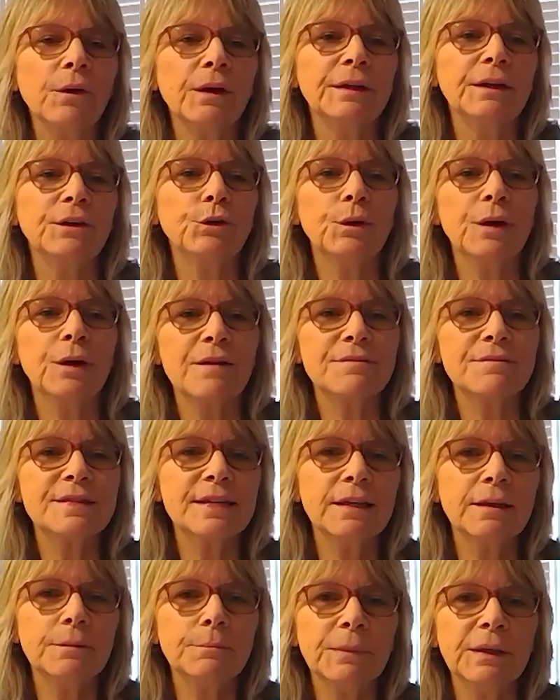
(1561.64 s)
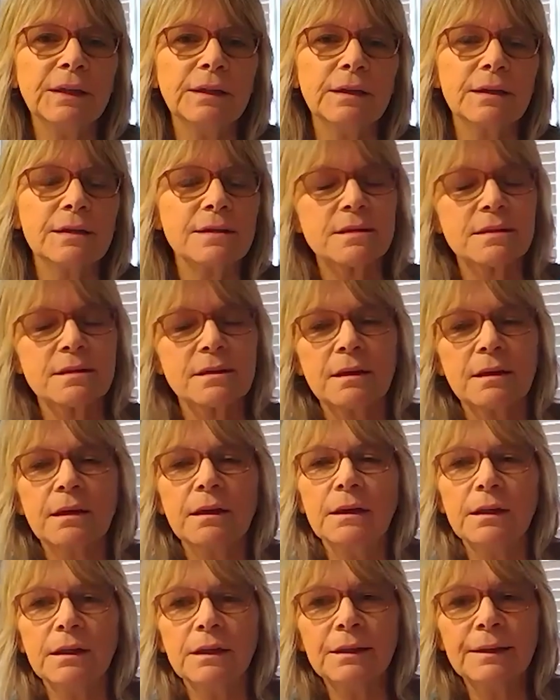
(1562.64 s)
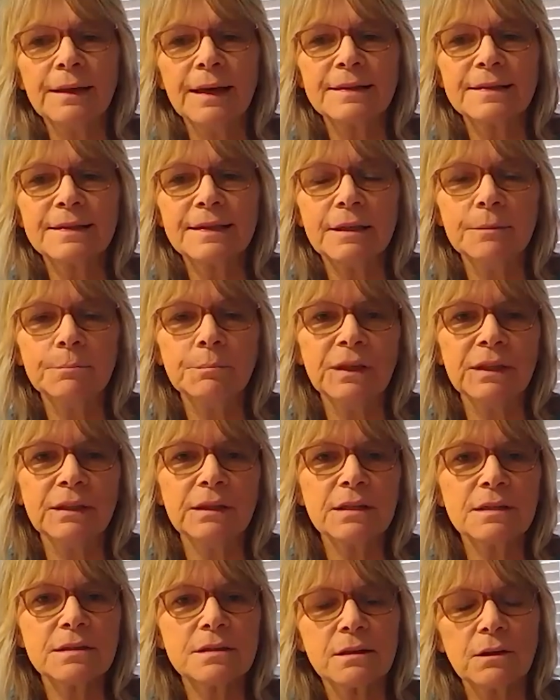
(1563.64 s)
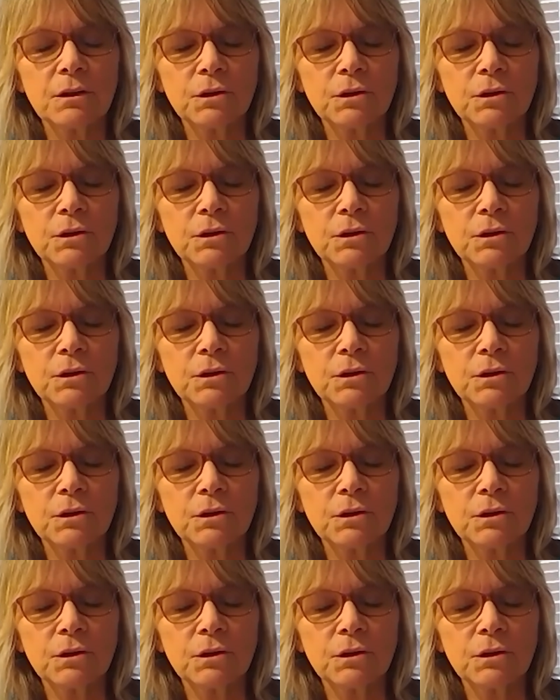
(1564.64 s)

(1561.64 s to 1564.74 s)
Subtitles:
and you have 10 minutes. In that 10 minutes,